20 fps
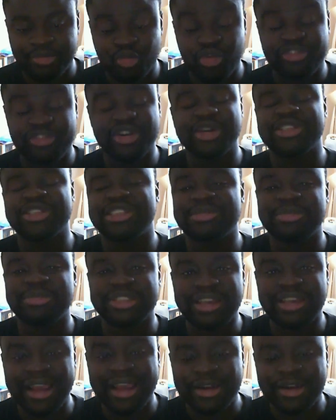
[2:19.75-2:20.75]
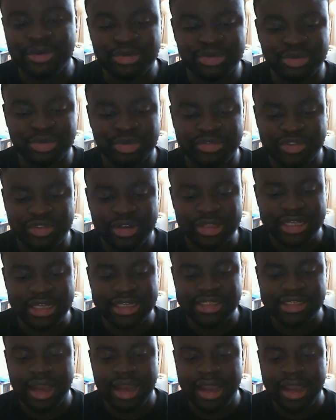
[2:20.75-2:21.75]
We've got some titles. We've got the
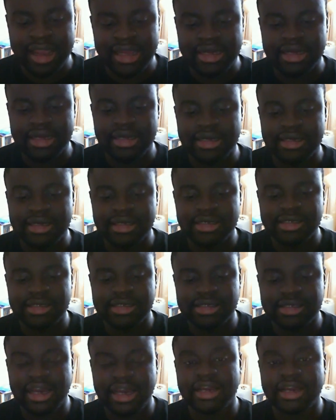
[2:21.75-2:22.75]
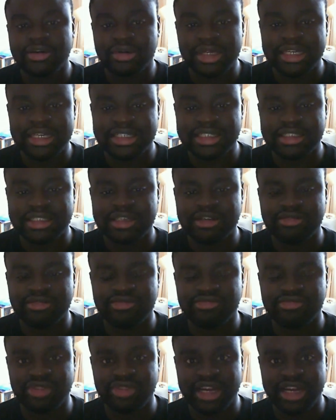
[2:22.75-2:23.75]
entire title list
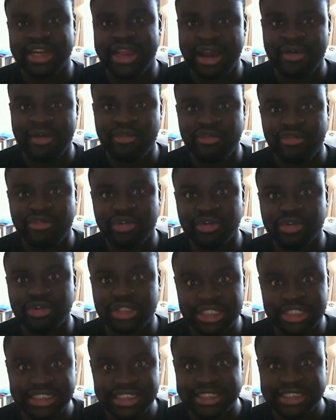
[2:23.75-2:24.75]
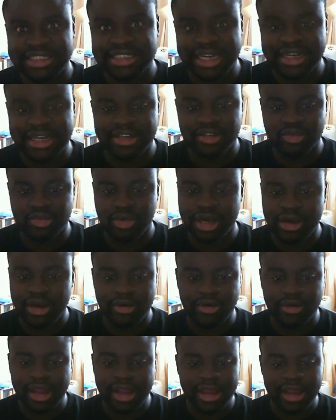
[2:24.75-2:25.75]
written out for season 10 as
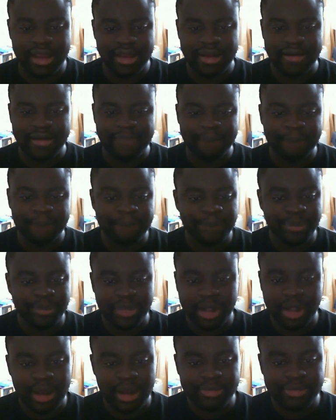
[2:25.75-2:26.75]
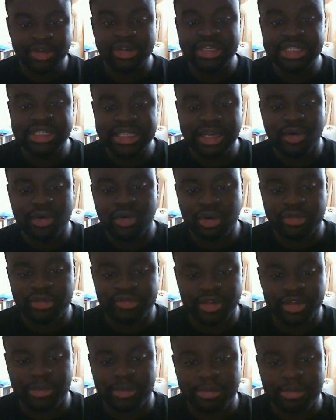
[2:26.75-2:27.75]
well. I'm not going to say all
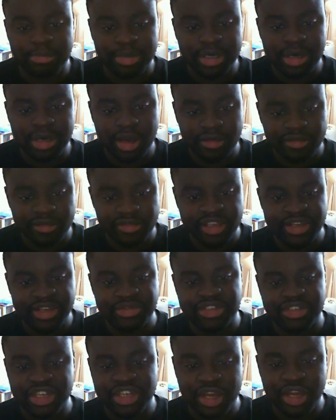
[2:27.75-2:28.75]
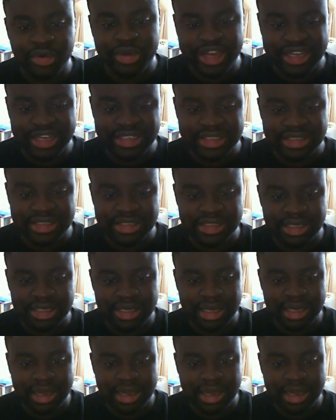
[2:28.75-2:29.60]
of them, but a few to notice.